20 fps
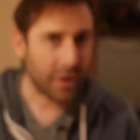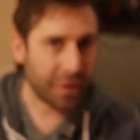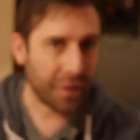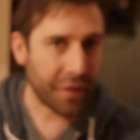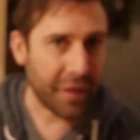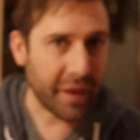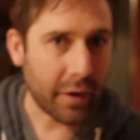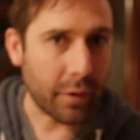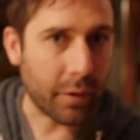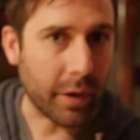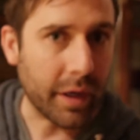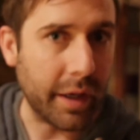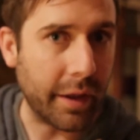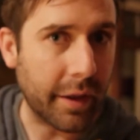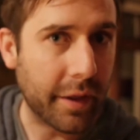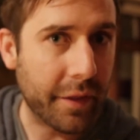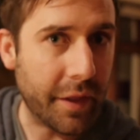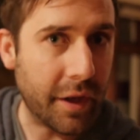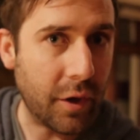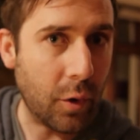a theory
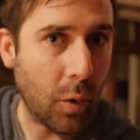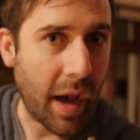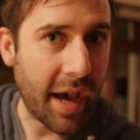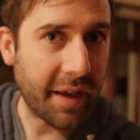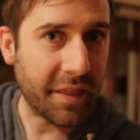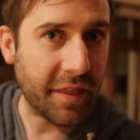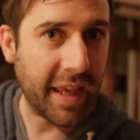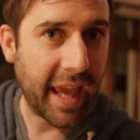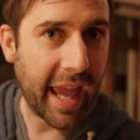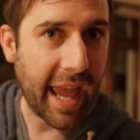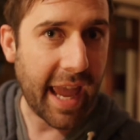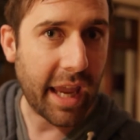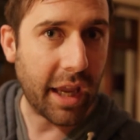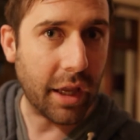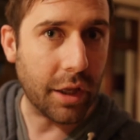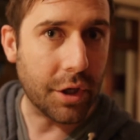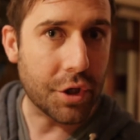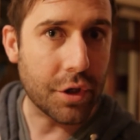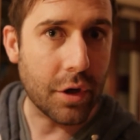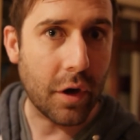that you act the
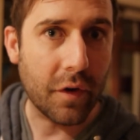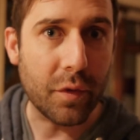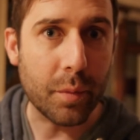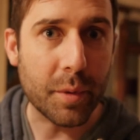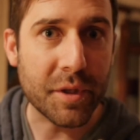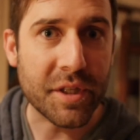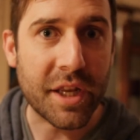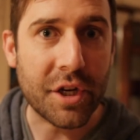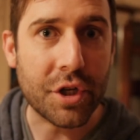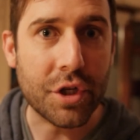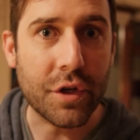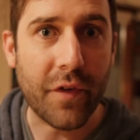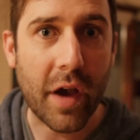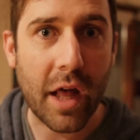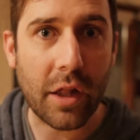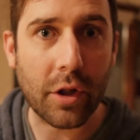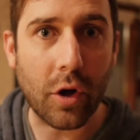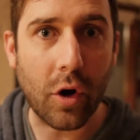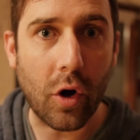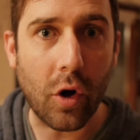age of the percentage of
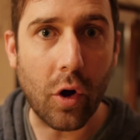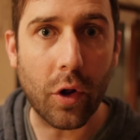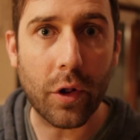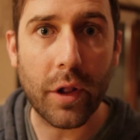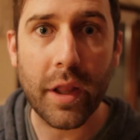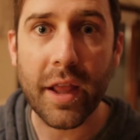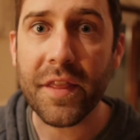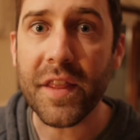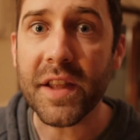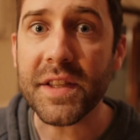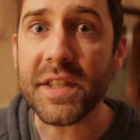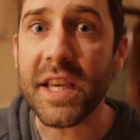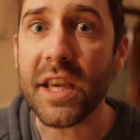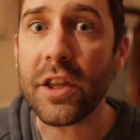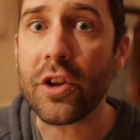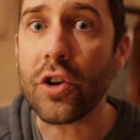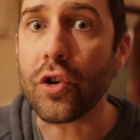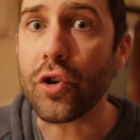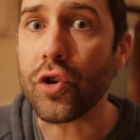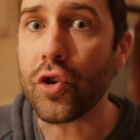alcohol that's
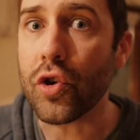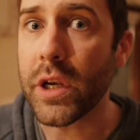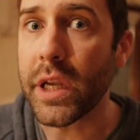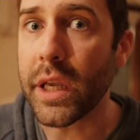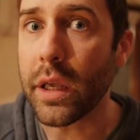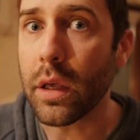in your drink.